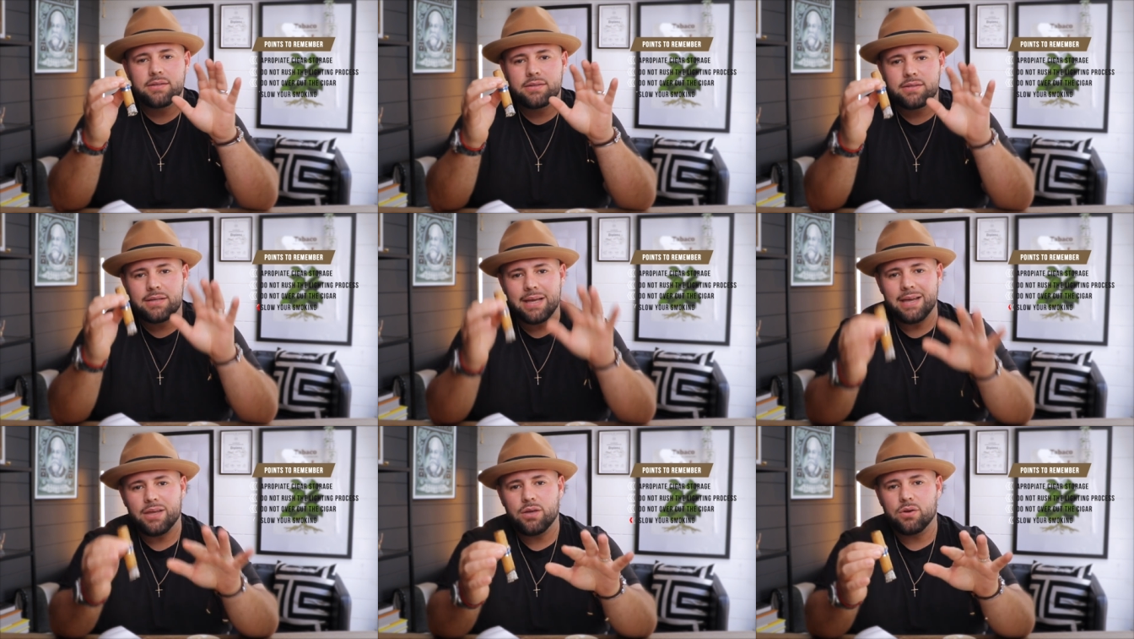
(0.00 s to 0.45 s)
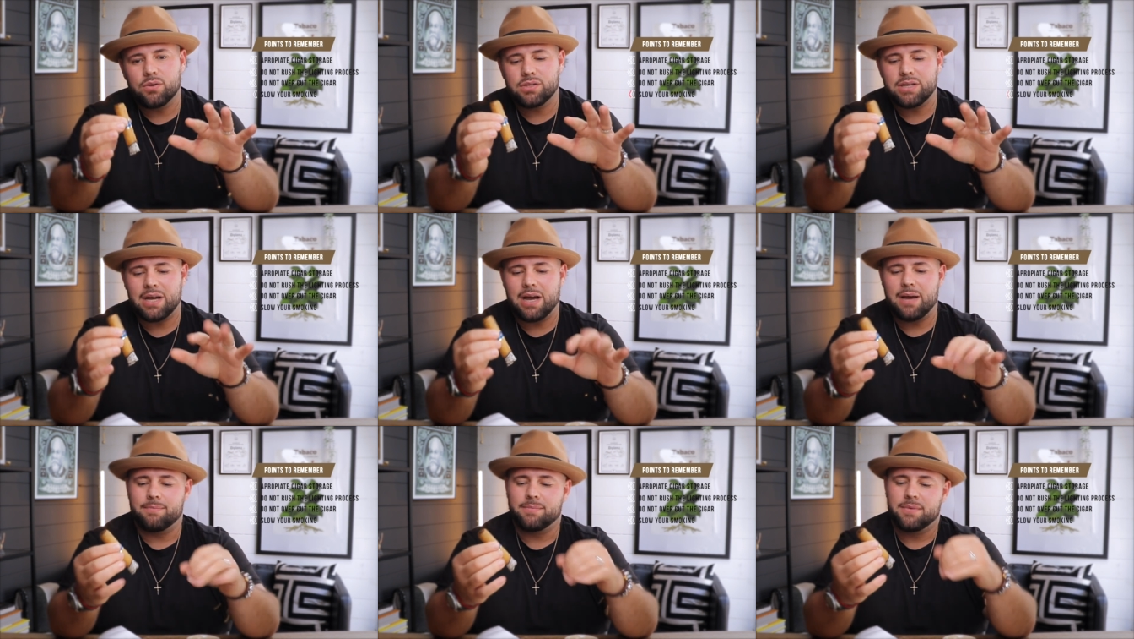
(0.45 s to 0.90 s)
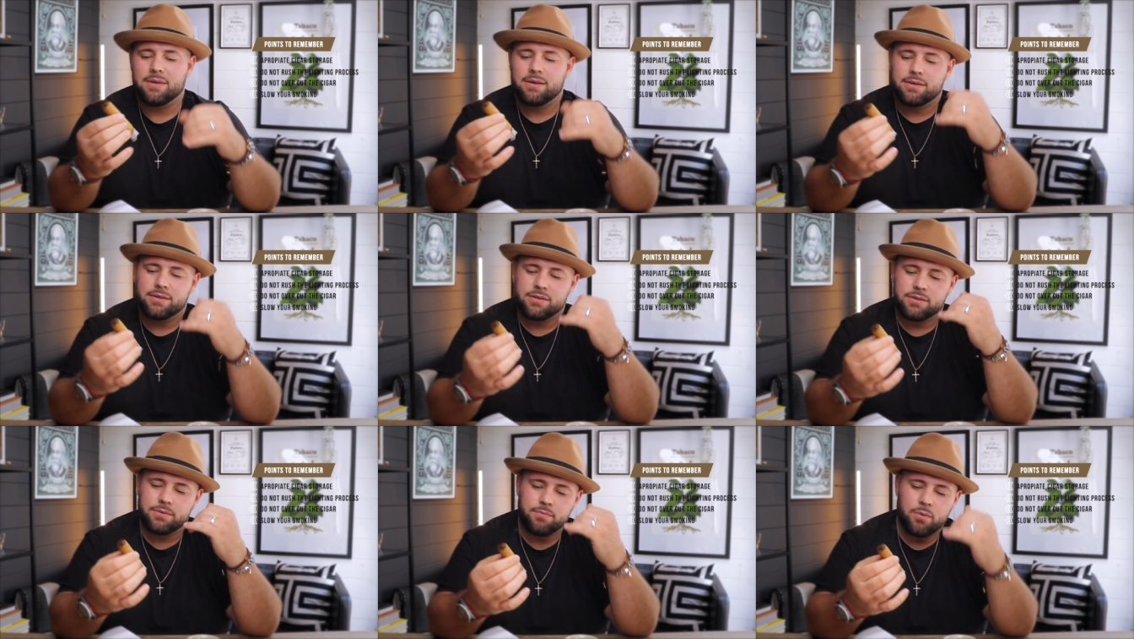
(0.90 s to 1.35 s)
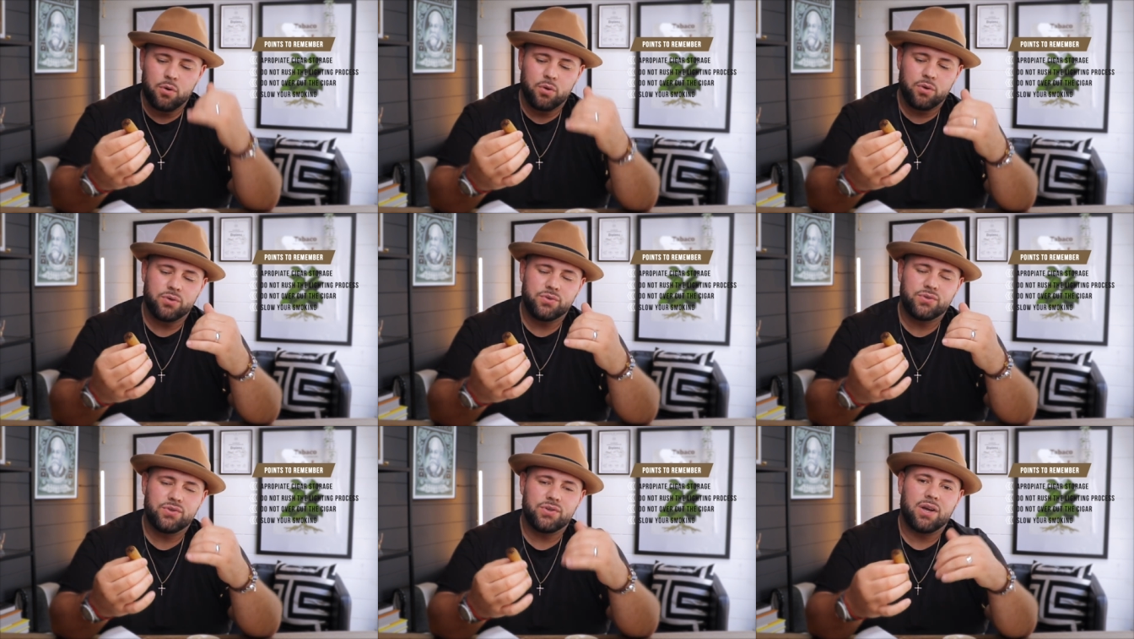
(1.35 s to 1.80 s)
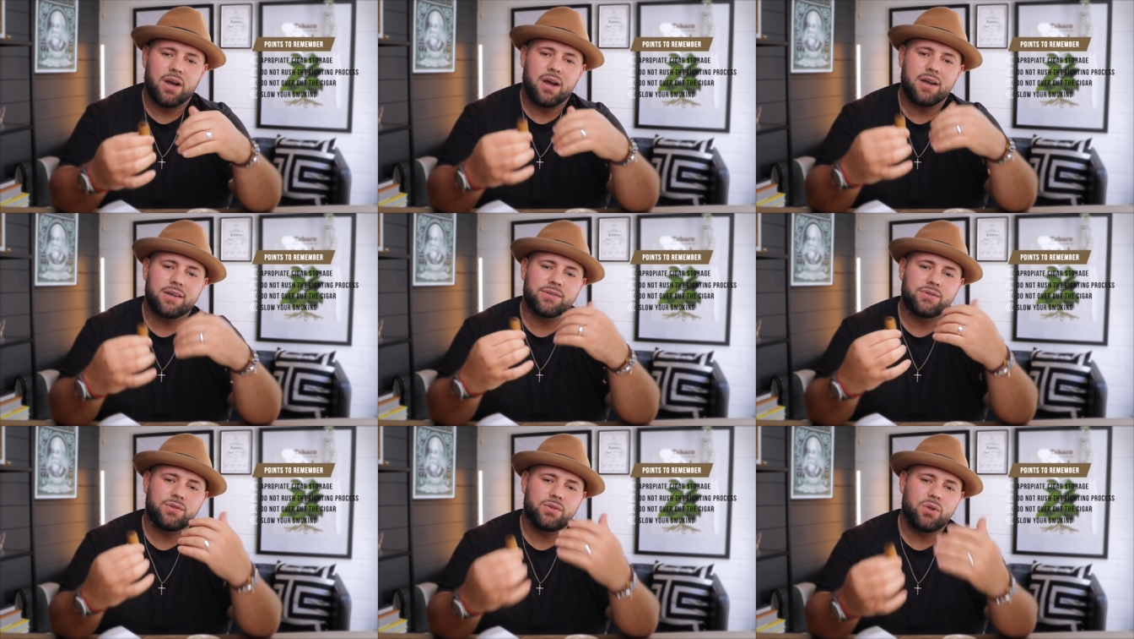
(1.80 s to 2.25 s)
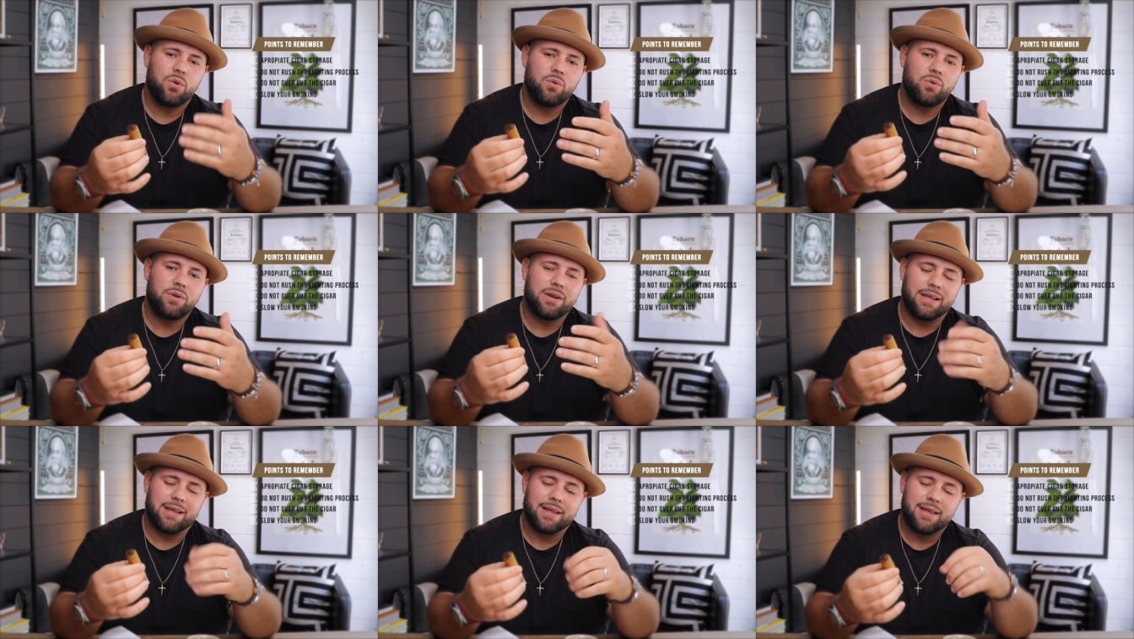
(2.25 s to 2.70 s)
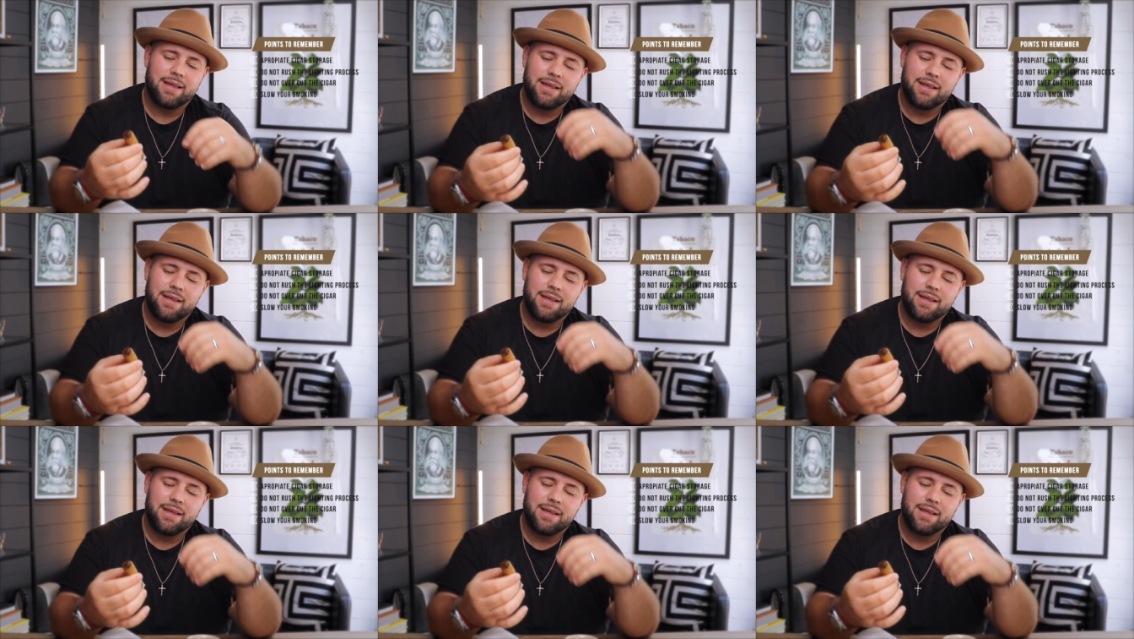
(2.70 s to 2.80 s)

Take your time. Smoke your cigar slowly.